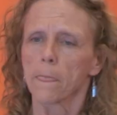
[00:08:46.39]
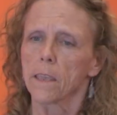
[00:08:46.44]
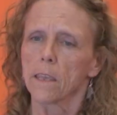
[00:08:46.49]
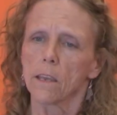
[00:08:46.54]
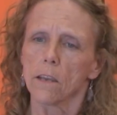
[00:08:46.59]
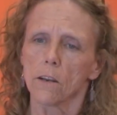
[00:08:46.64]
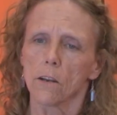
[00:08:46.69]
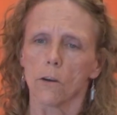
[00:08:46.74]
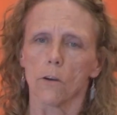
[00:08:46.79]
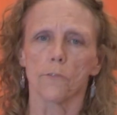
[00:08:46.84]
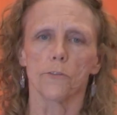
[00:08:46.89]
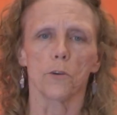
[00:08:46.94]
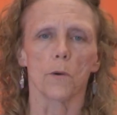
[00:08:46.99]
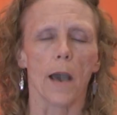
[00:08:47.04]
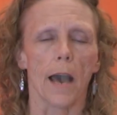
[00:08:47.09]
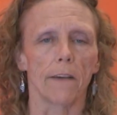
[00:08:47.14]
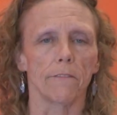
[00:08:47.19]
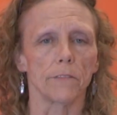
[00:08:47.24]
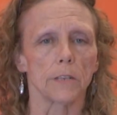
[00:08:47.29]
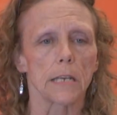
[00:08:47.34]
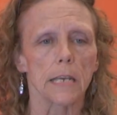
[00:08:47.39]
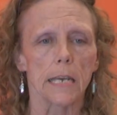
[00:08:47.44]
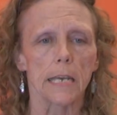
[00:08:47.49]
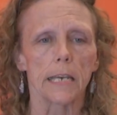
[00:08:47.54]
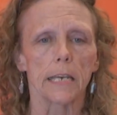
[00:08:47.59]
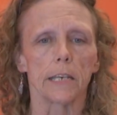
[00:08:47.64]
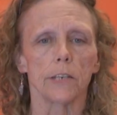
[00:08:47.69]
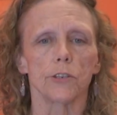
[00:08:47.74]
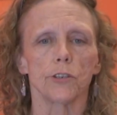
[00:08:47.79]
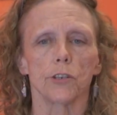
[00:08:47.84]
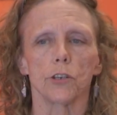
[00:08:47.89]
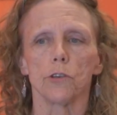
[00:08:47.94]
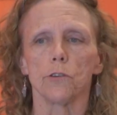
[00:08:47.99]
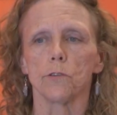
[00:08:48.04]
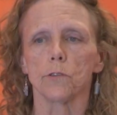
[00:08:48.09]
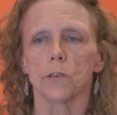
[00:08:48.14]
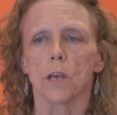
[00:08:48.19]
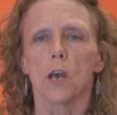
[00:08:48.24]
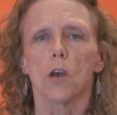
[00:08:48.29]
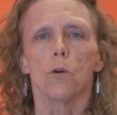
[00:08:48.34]
if you have knee
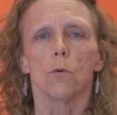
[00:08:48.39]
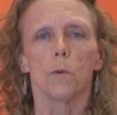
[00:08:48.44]
issues,